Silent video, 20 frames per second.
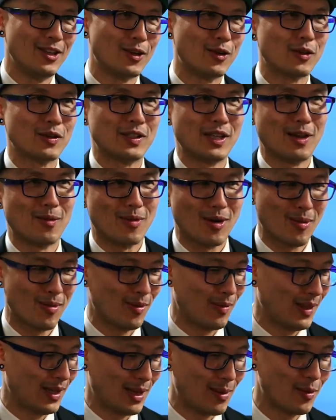You go to Santa
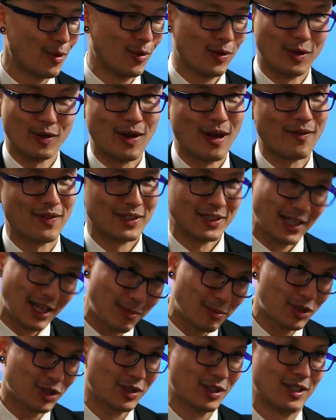Barbara, I'm the only graphic
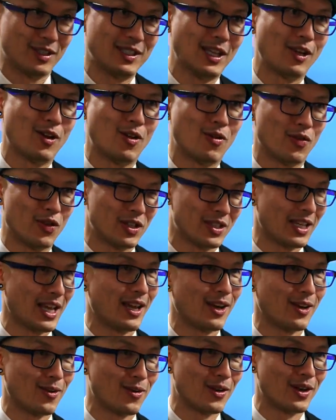designer, I'm just going to take over this
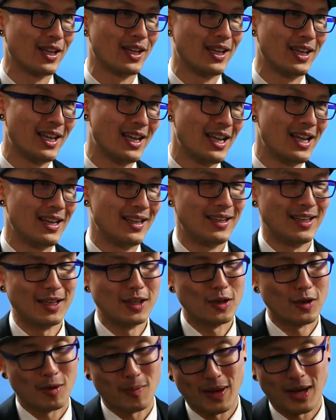category. Yeah. And
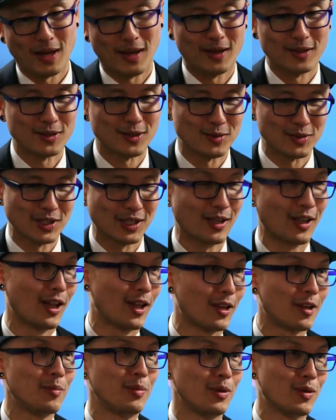then you go to Palo Alto, it's a
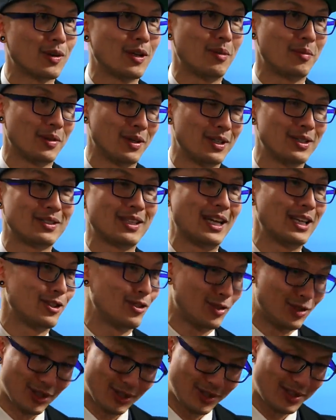lot of computer companies. I
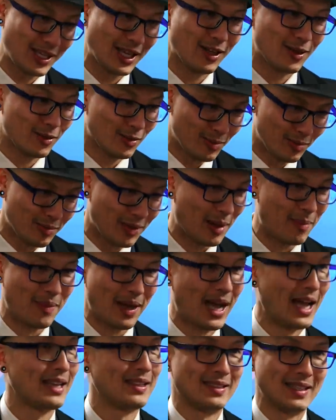should just tell them
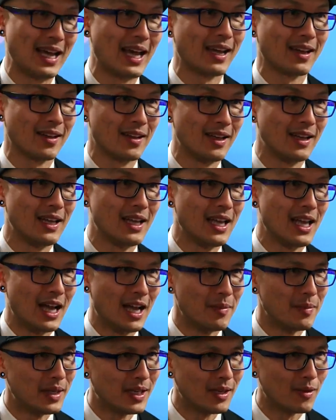I'm high tech.
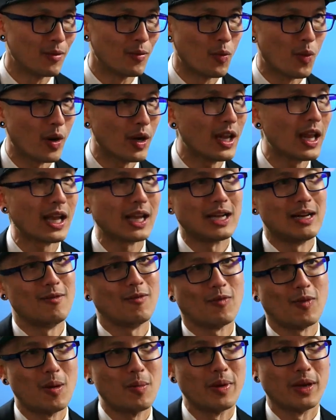Yeah. I mean, where did that
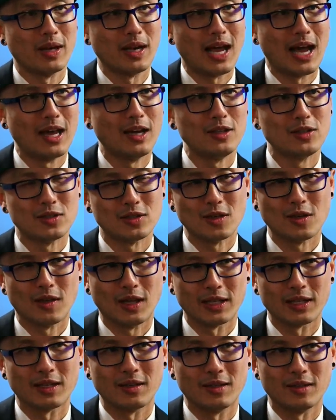come from, and how did you
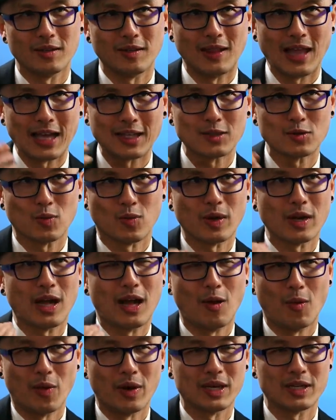know that's
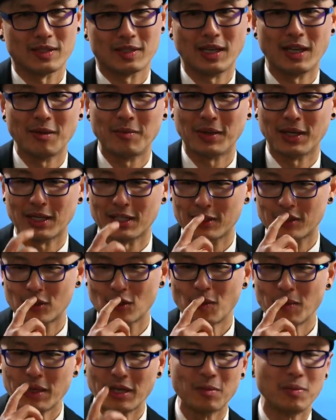what I want to say? Because
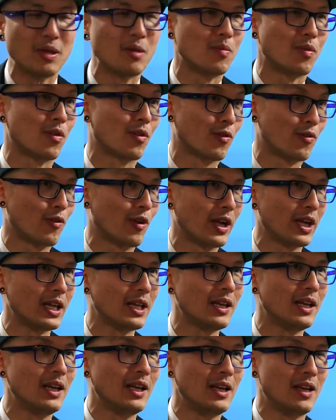so many people are
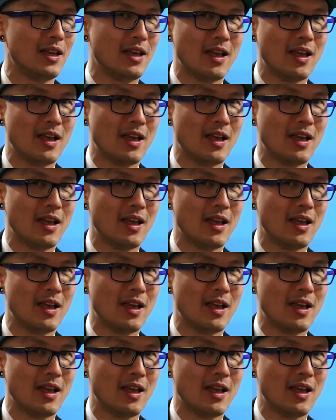afraid